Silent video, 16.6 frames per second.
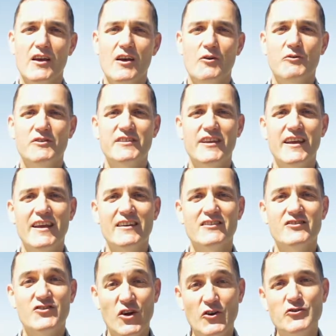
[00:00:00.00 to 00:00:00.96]
We're seeing
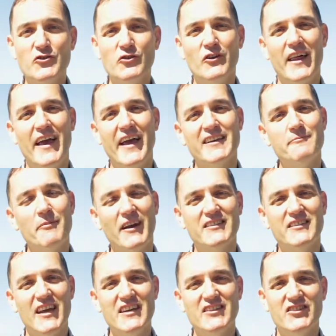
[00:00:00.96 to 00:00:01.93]
social
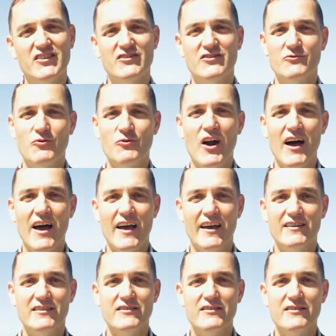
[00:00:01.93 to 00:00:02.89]
expectations
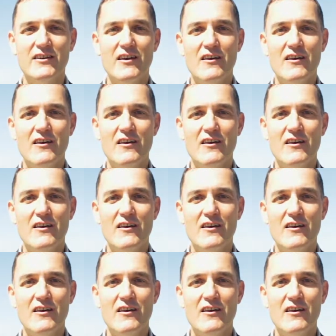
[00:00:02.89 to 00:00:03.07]
rise